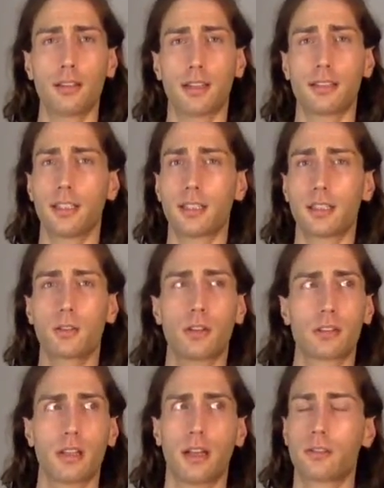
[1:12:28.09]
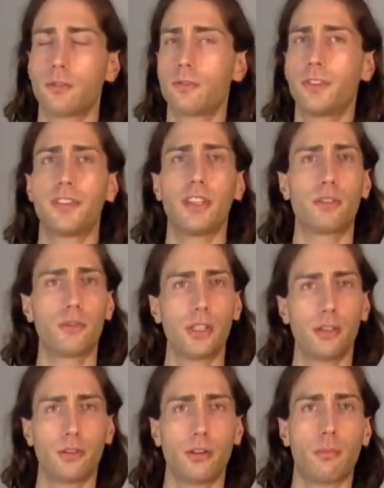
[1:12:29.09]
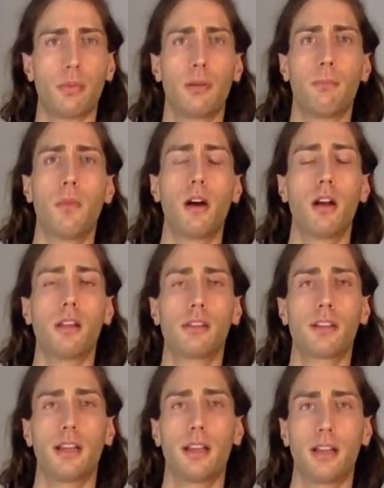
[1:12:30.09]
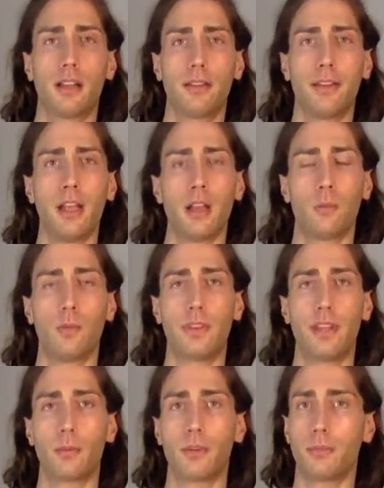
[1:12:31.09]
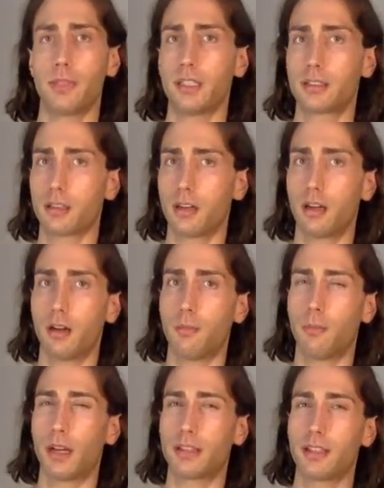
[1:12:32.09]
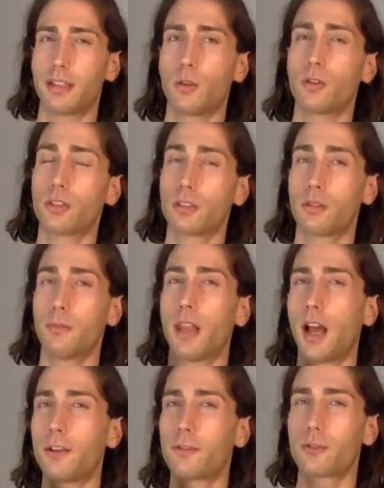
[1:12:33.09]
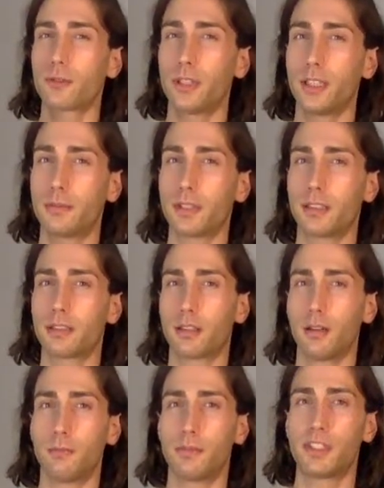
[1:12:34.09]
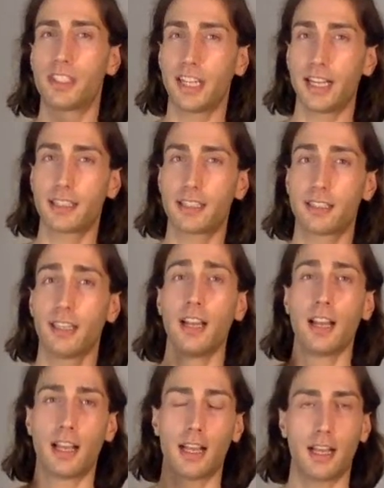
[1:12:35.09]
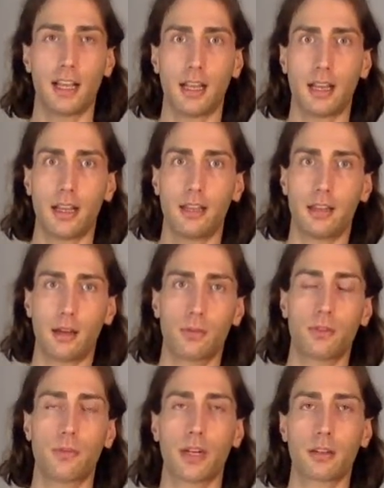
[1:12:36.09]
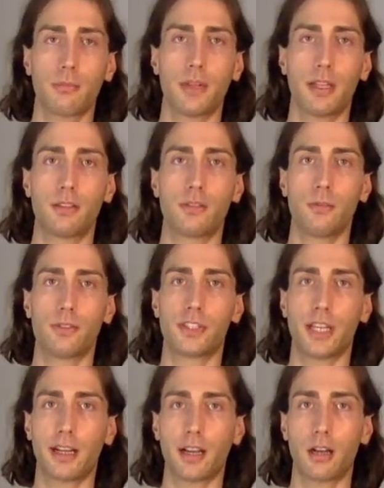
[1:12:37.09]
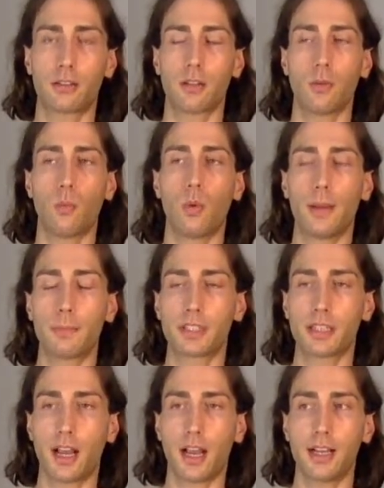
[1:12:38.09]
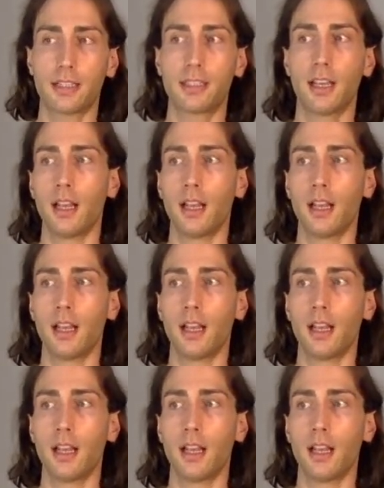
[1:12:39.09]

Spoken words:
I think it costs like €253 per month, and there will be some, I think, also some live streams and some chats. And I would recommend to check out the website.